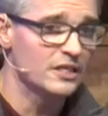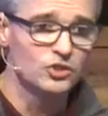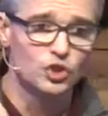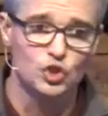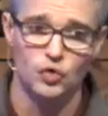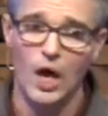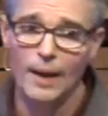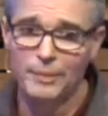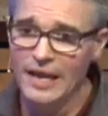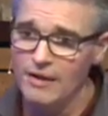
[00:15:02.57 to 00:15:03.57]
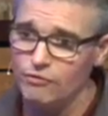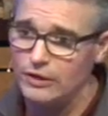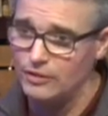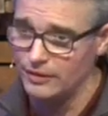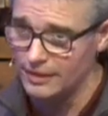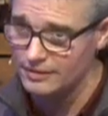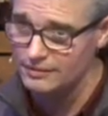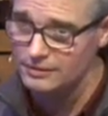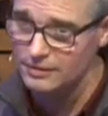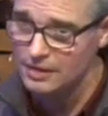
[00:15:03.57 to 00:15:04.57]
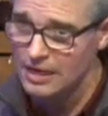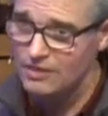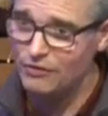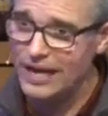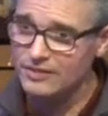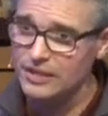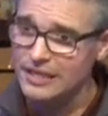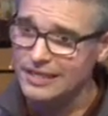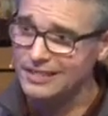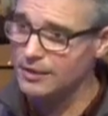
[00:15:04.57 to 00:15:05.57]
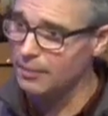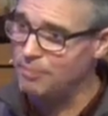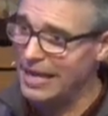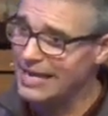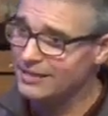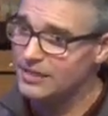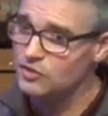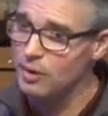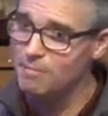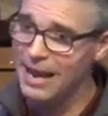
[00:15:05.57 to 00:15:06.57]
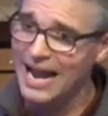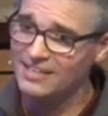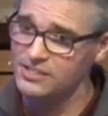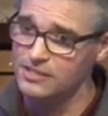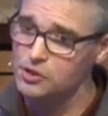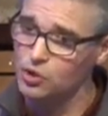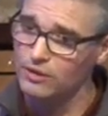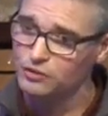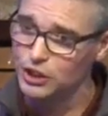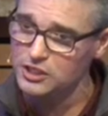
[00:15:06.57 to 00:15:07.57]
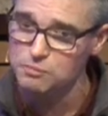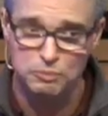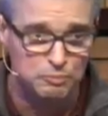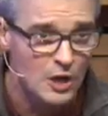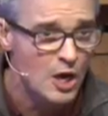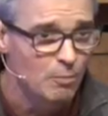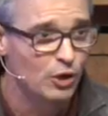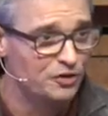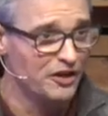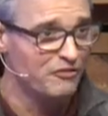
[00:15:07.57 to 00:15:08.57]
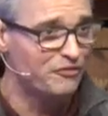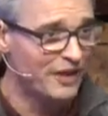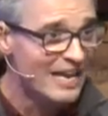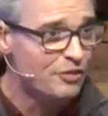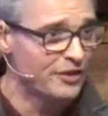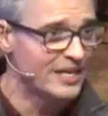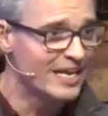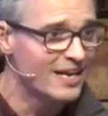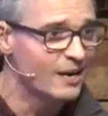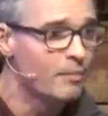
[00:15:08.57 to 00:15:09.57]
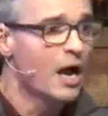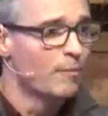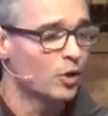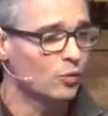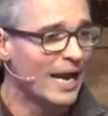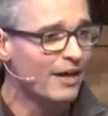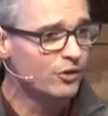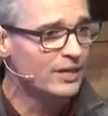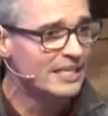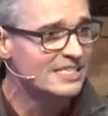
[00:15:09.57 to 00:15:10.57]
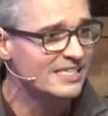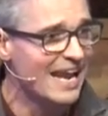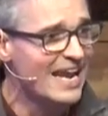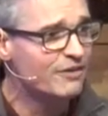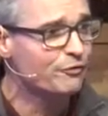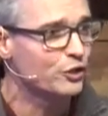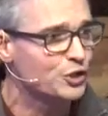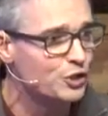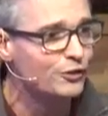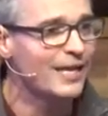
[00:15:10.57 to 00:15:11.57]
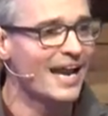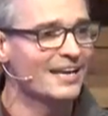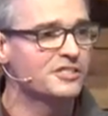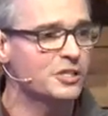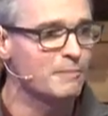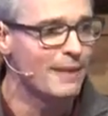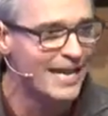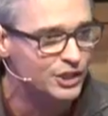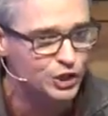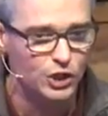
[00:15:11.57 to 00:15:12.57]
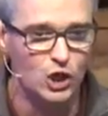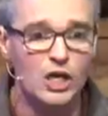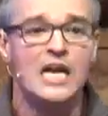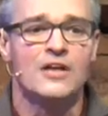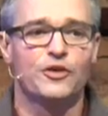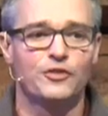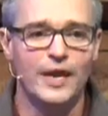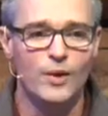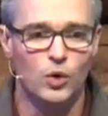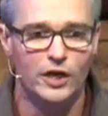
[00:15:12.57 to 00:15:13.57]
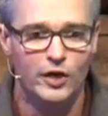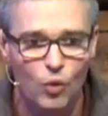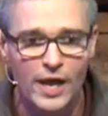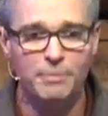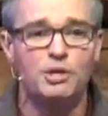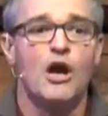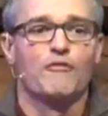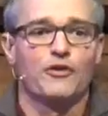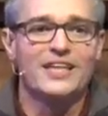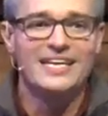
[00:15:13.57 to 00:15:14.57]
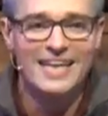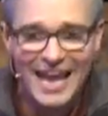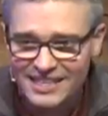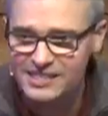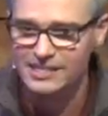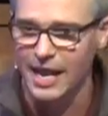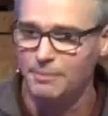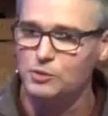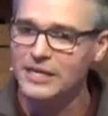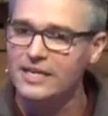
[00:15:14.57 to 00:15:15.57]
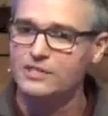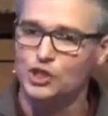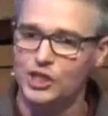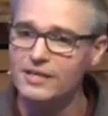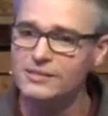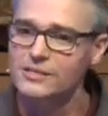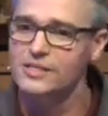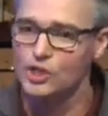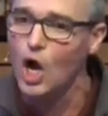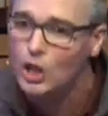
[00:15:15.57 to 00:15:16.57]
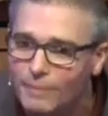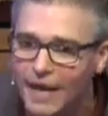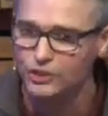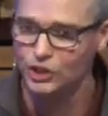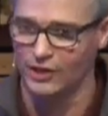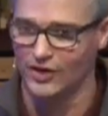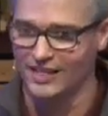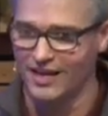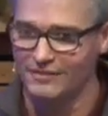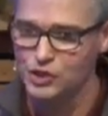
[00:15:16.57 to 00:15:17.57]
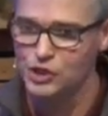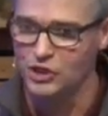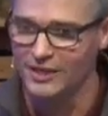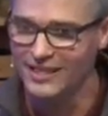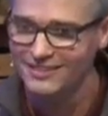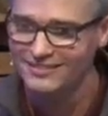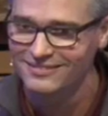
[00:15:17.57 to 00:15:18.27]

didn't drop everything, the fact that he didn't abandon the masses who have just put their faith in him, but rather he stayed for two days to make sure that they were equipped for the next steps because Jesus is all about sharing life's journey.